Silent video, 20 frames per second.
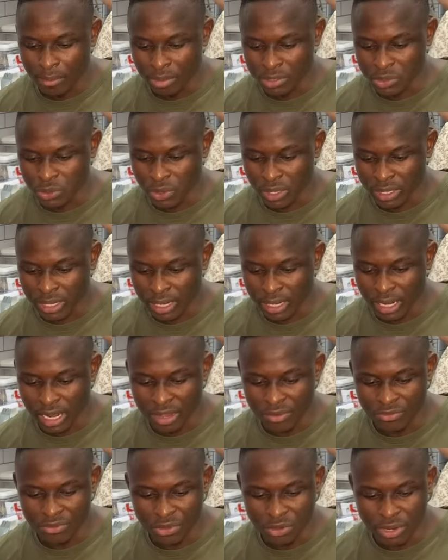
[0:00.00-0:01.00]
Botswana.
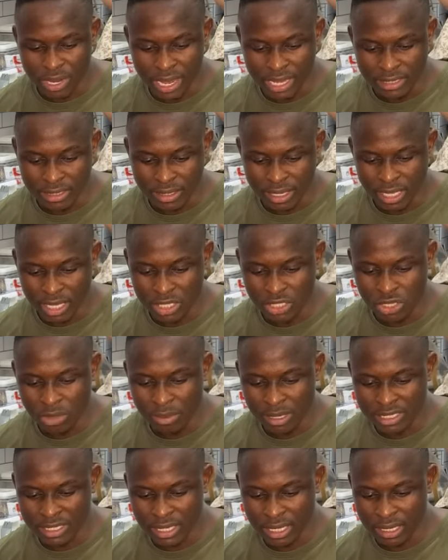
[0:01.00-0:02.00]
Love you guys. Thank you so
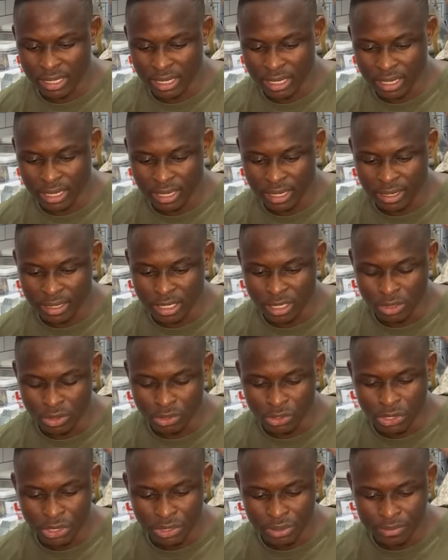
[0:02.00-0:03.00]
much, uh,
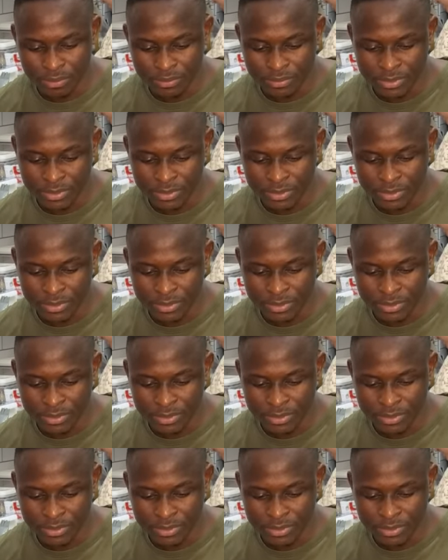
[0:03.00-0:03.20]
Ludo.